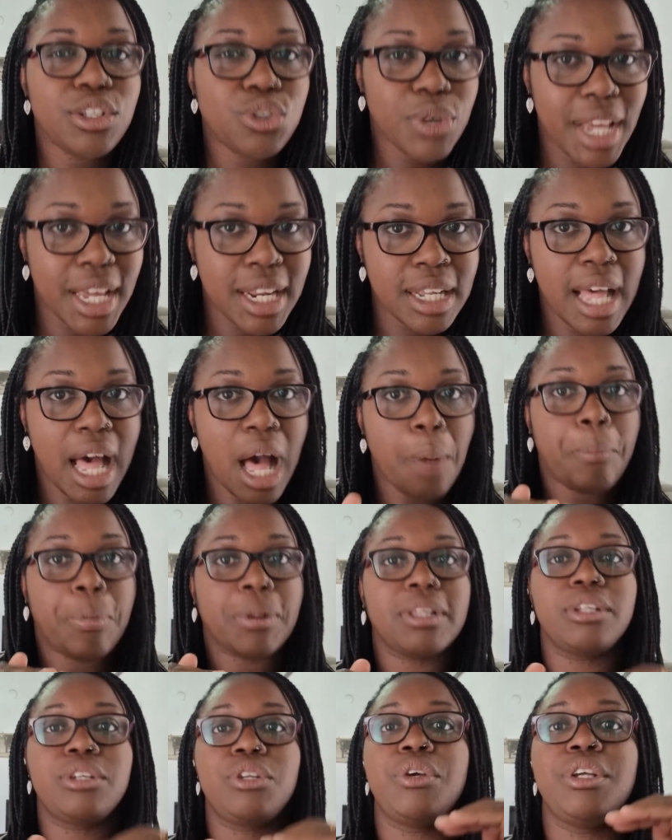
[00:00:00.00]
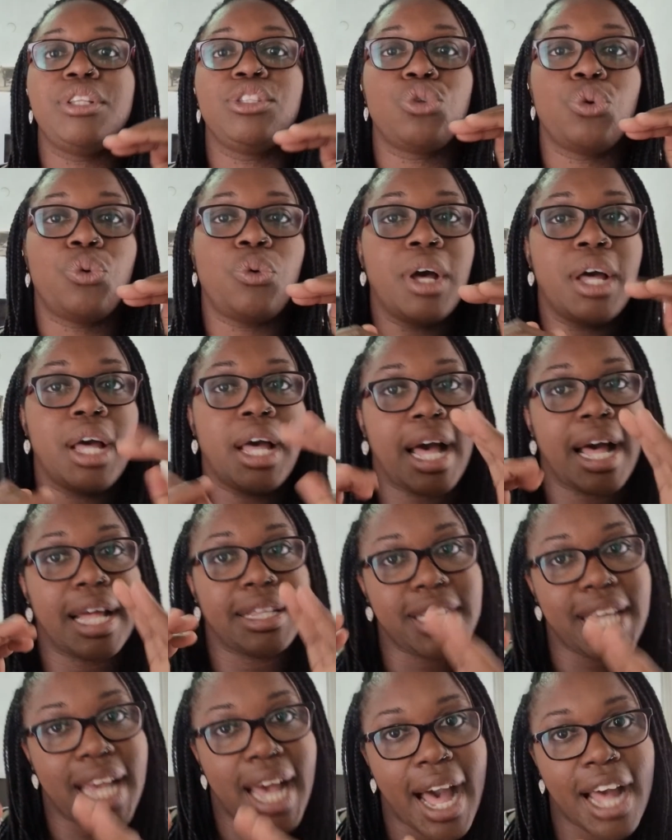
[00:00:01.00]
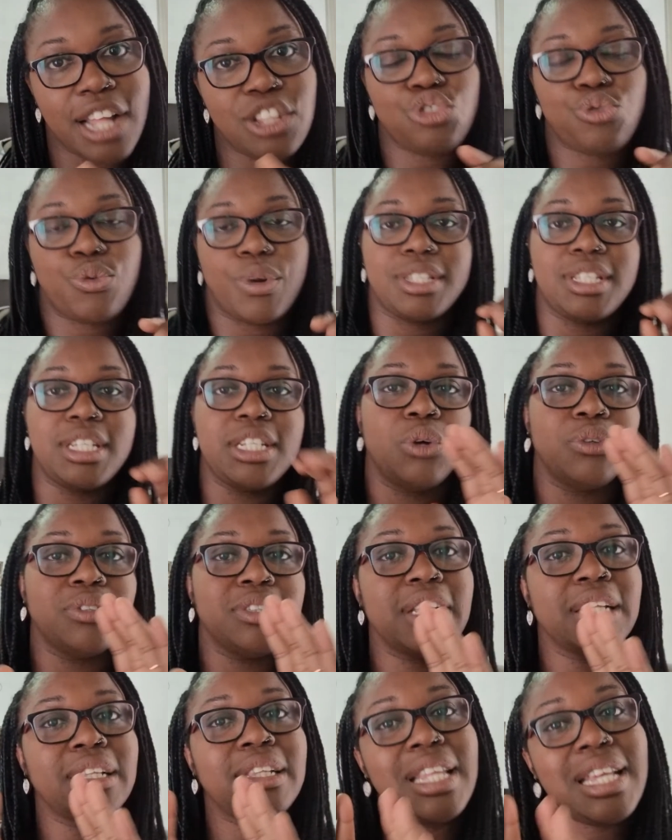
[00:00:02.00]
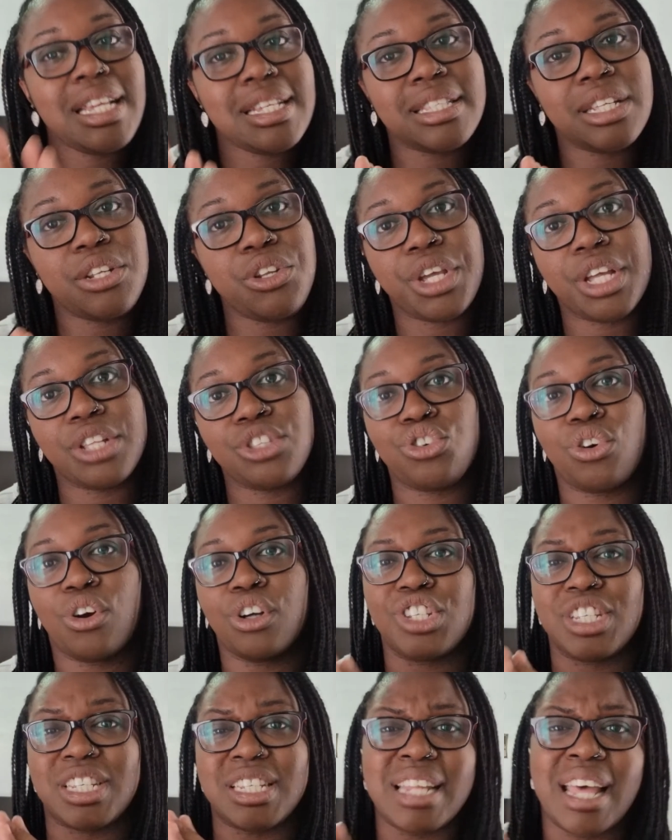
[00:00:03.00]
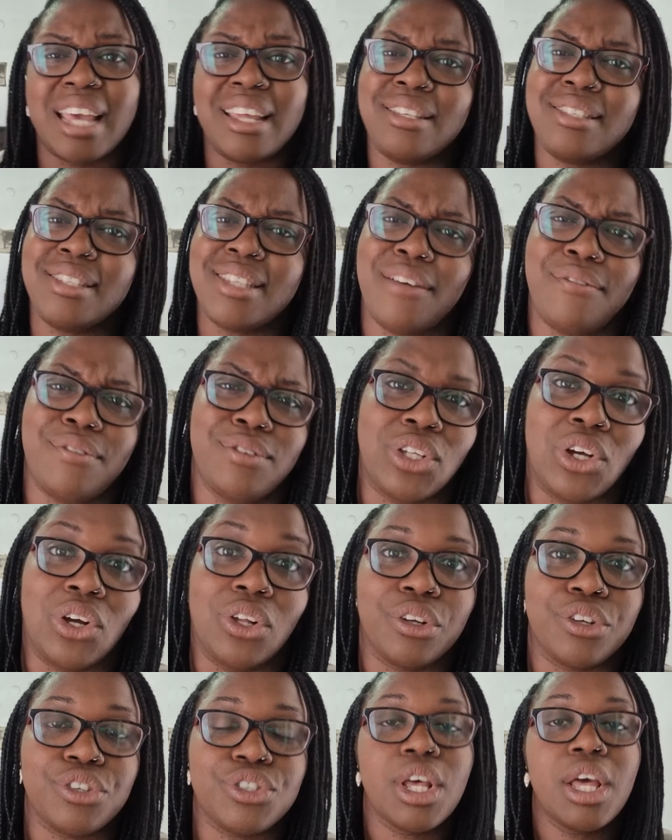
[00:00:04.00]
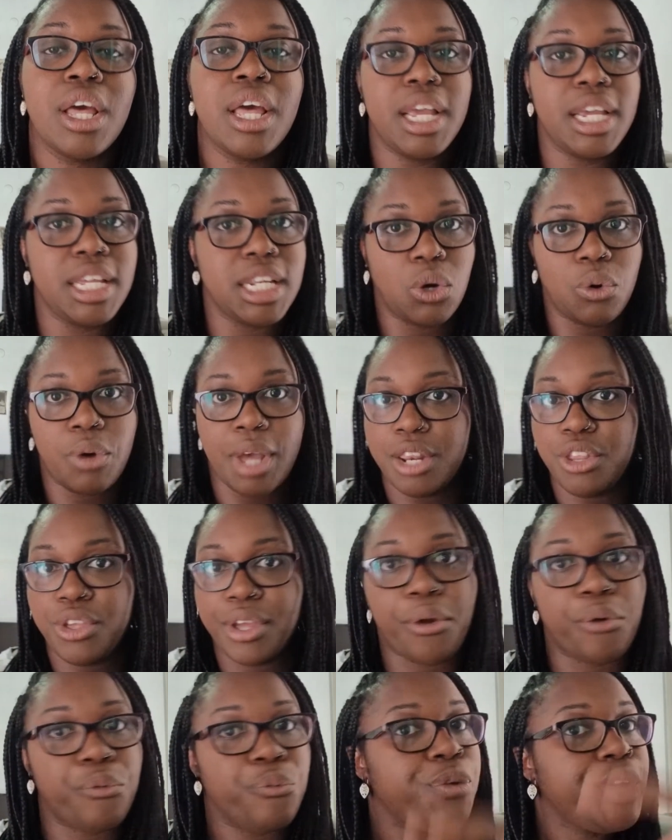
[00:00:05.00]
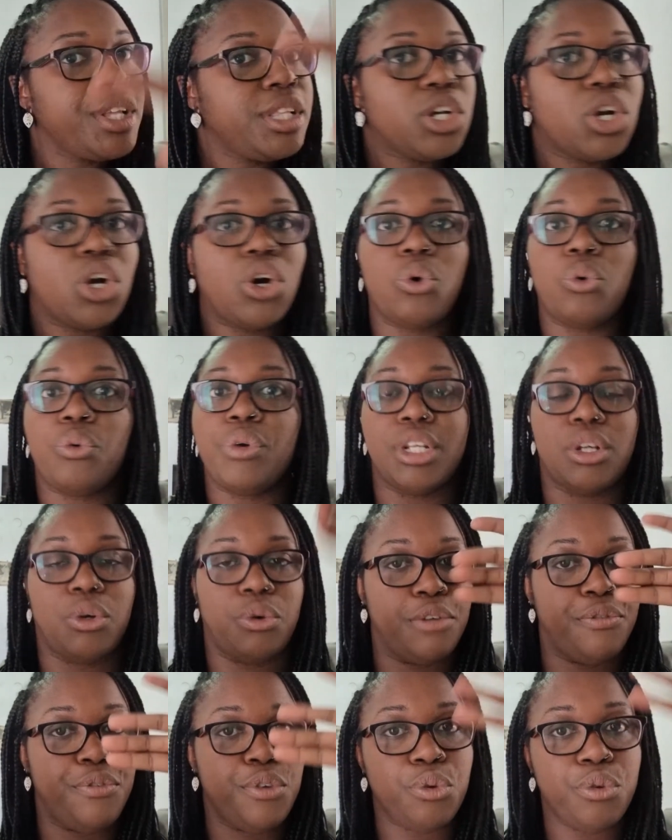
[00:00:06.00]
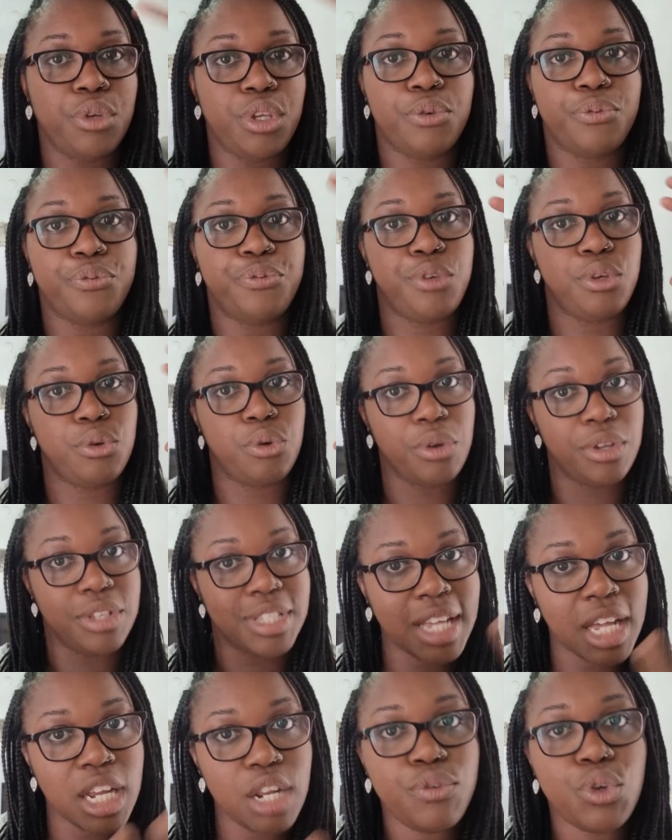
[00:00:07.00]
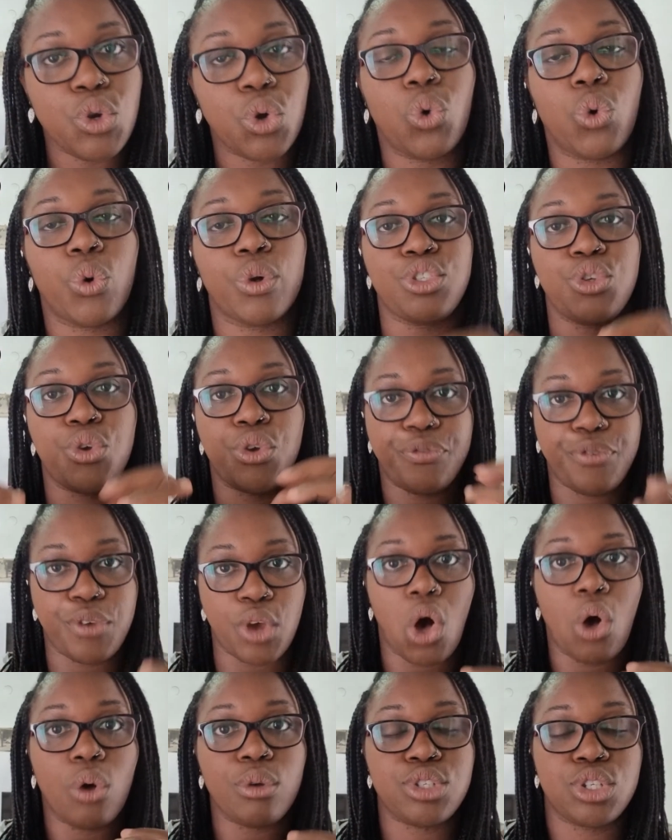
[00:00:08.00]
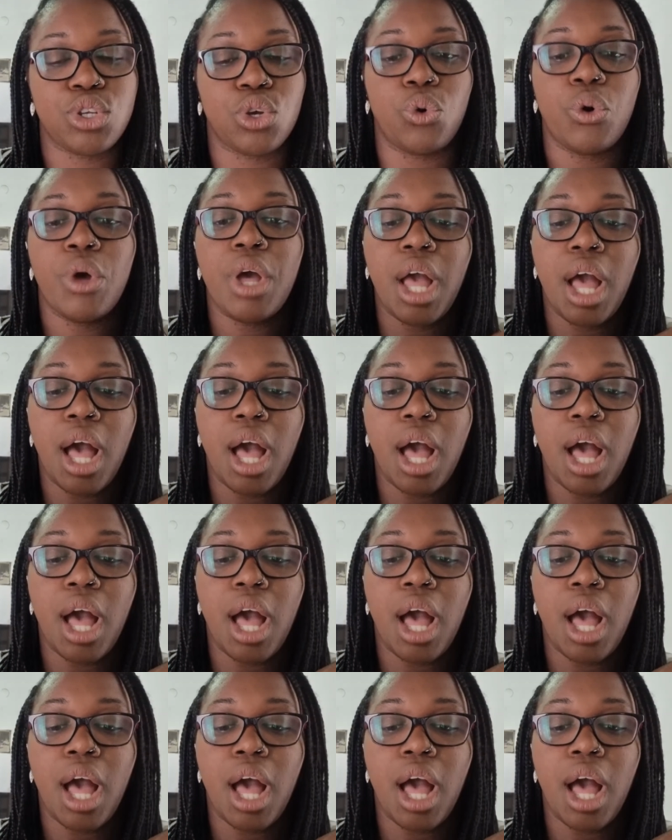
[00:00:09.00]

to get up a little into the hundreds. The least that you can charge is $97. And you can really go, if you inside of your course, if you also